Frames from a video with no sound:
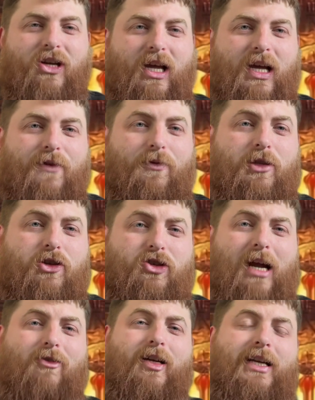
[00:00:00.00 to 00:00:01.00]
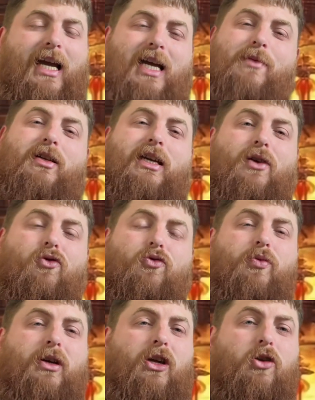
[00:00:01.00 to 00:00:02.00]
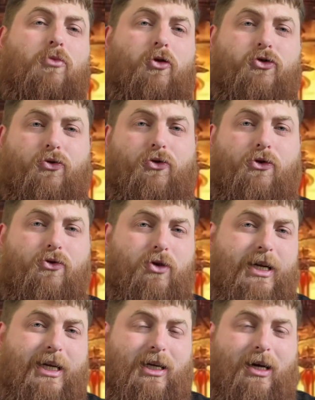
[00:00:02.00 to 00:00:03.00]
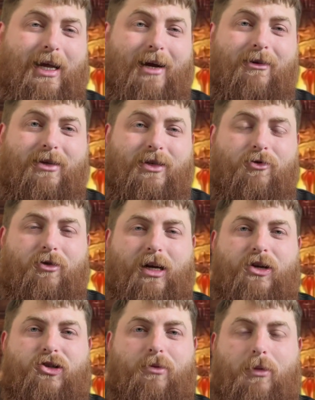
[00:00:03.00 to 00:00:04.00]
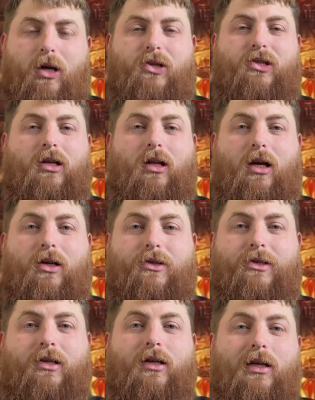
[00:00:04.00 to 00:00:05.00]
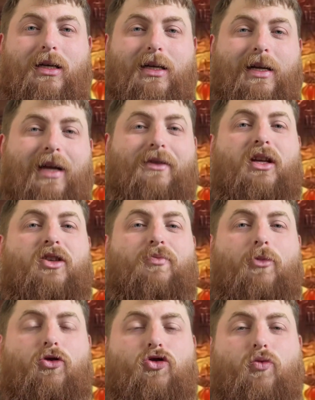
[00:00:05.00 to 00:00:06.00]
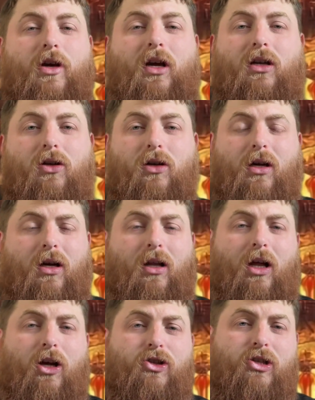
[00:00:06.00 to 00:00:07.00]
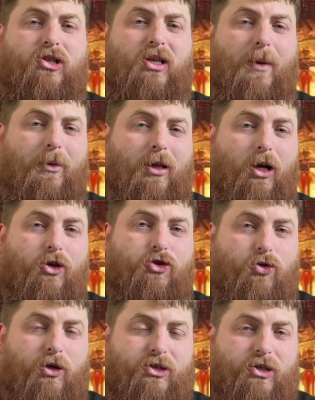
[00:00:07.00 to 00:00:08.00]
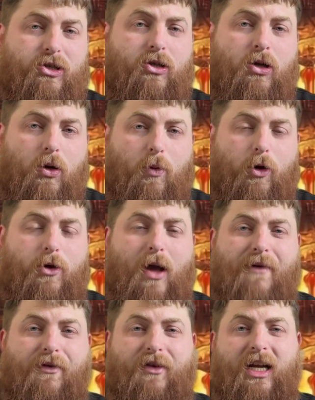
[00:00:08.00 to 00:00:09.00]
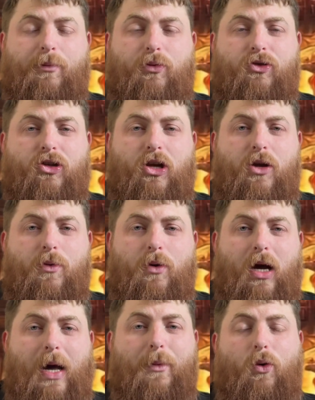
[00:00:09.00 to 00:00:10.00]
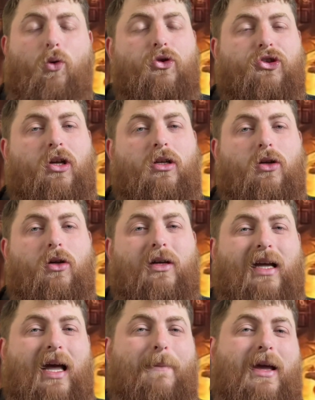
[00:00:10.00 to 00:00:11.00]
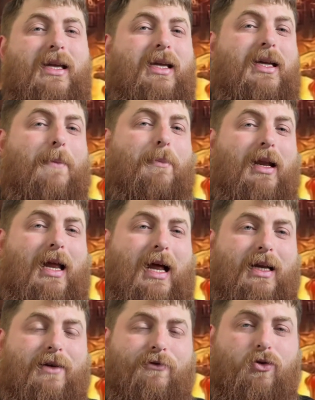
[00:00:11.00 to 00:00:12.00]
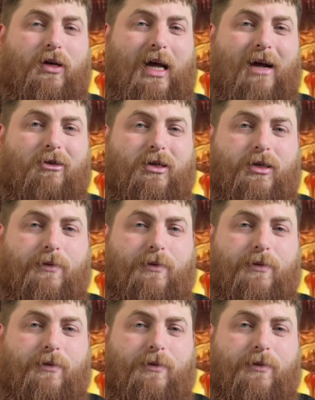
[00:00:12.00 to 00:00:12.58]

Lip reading: here from the Charity Gaming Guild, bringing you Module 3 in our Character Creation Masterclass. In this module we're going to look at class and subclass choices, what you have available to you, and we're also going to look at making a plan for your character.